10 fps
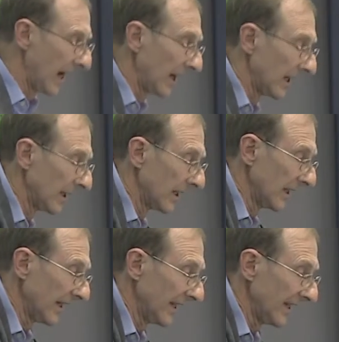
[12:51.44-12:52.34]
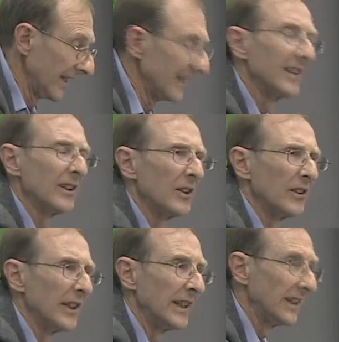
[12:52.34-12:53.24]
uh,
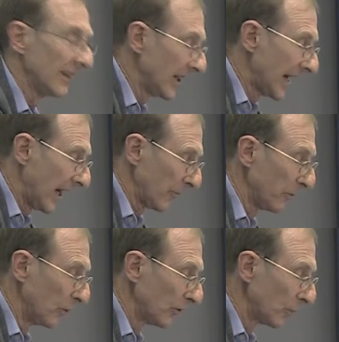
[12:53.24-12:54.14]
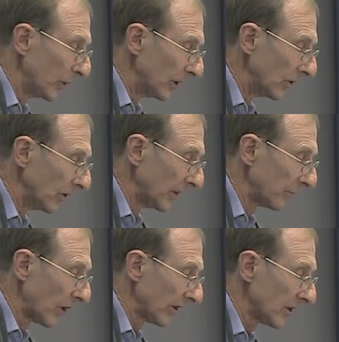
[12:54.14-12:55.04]
the, the output will
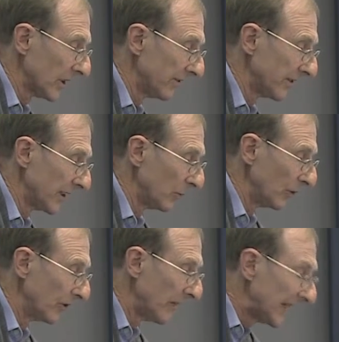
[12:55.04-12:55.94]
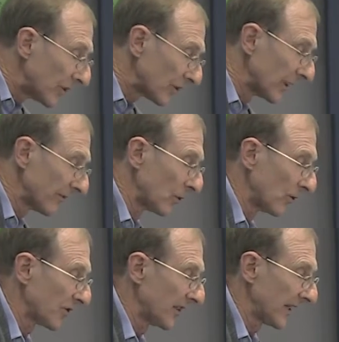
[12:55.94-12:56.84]
and productivity will diminish. And of
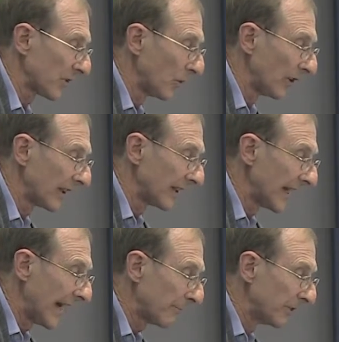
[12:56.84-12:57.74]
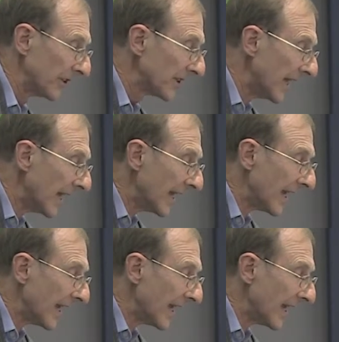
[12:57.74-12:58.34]
course, that's what happened.